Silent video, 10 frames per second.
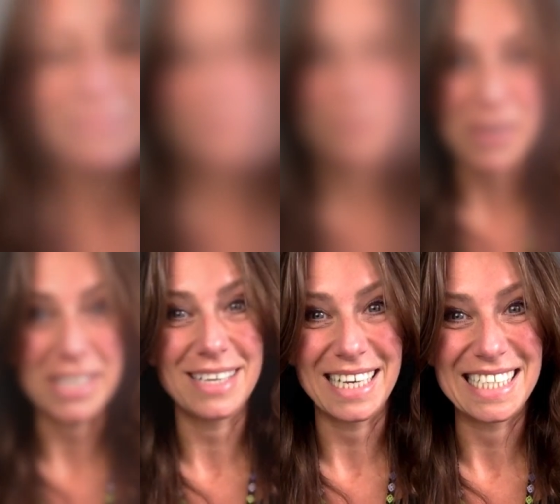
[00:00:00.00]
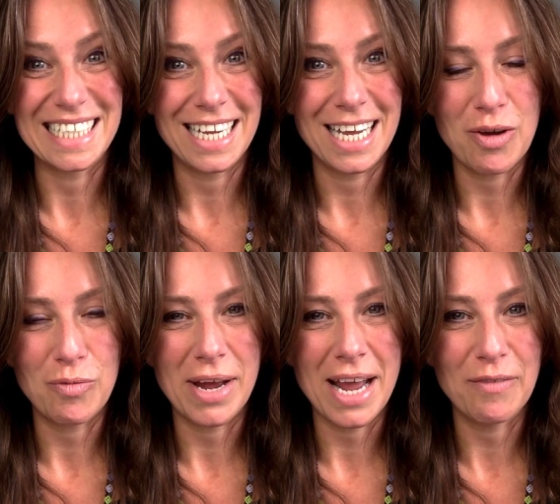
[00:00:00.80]
And very excitingly,
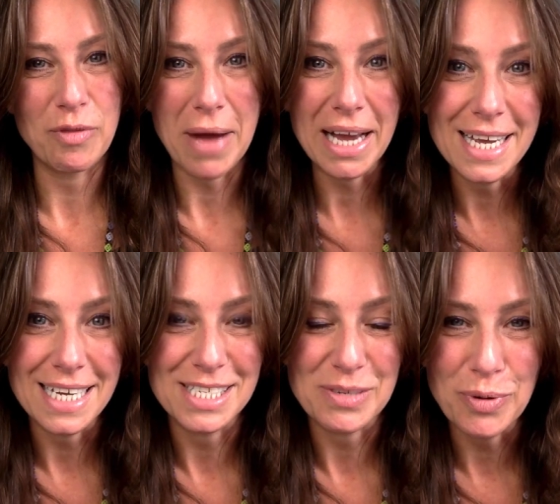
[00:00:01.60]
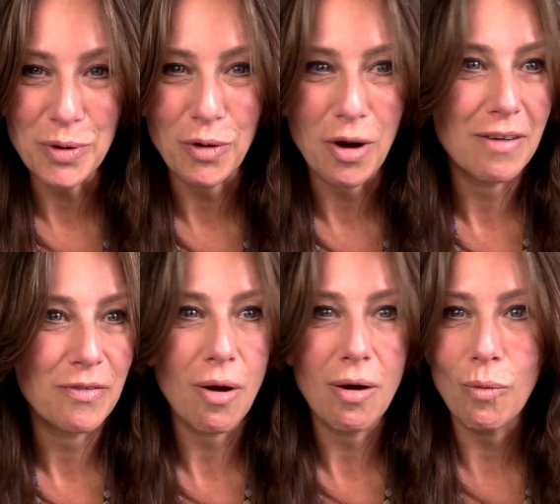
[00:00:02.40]
we have the backing and support of
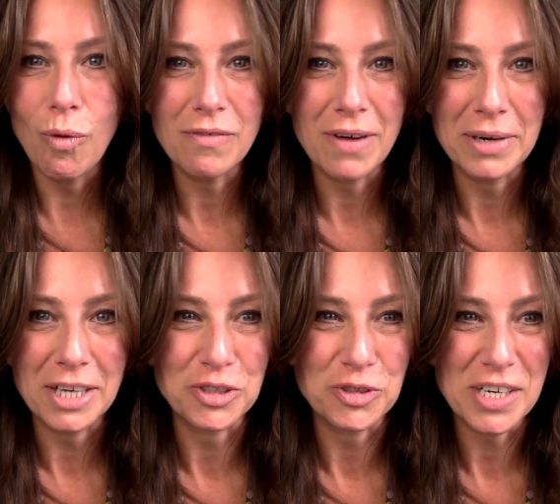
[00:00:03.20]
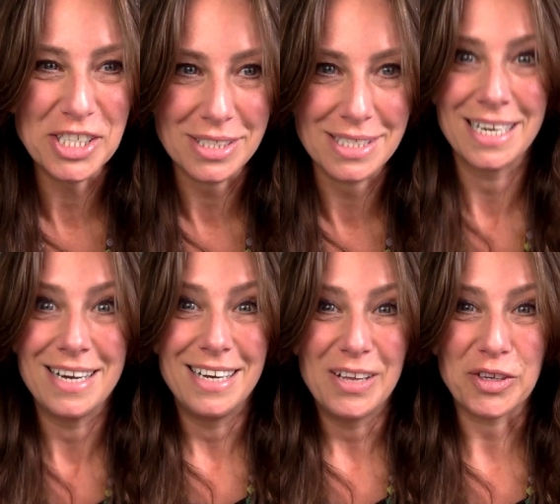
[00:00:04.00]
one of our national treasures,
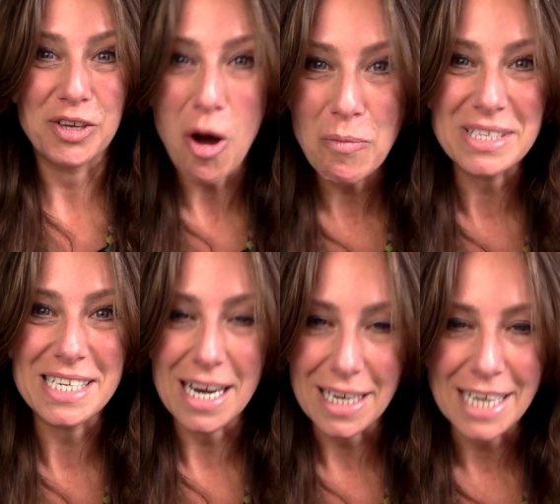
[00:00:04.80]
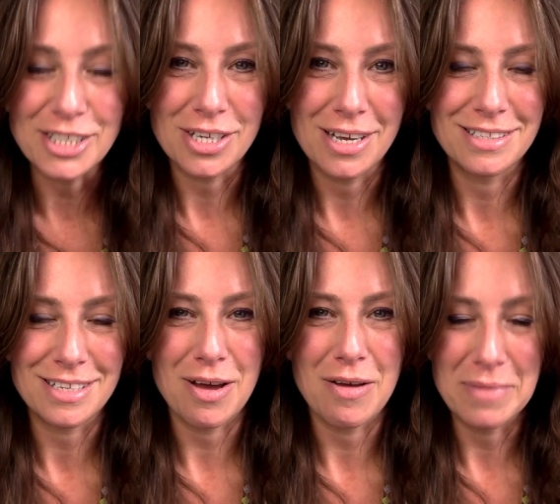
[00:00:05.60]
the comedy legend,
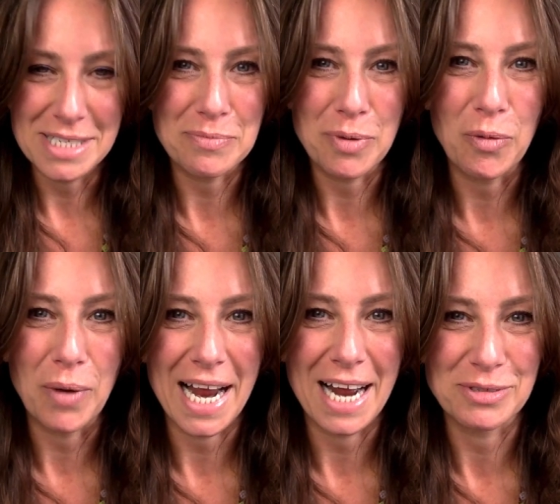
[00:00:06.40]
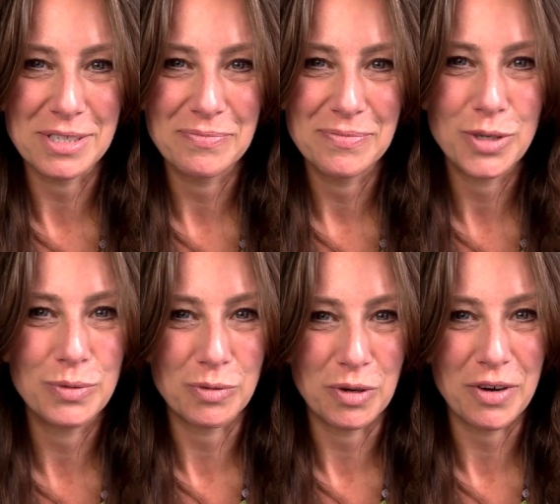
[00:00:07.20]
Mr. Paul Whitehouse, who who
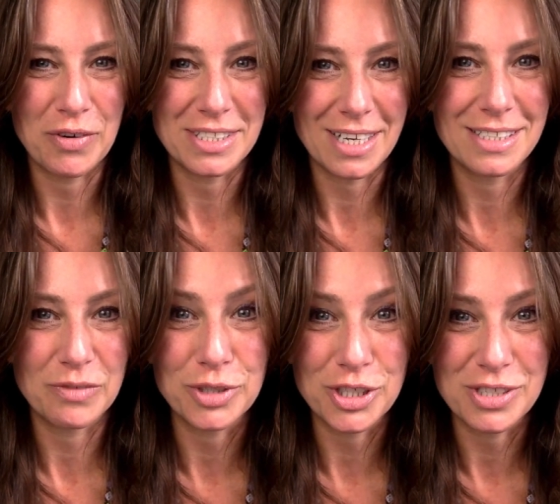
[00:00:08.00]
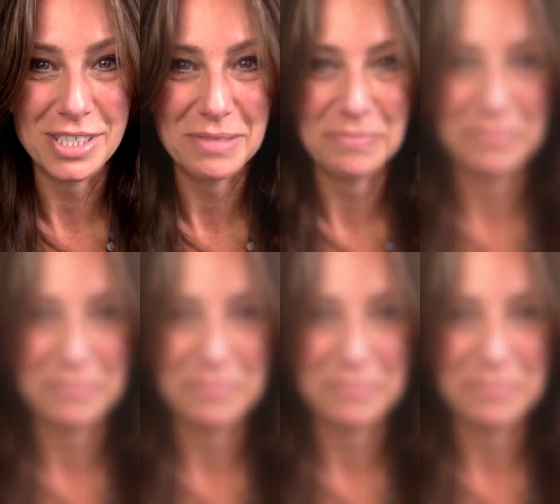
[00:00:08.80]
is one of our executive producers.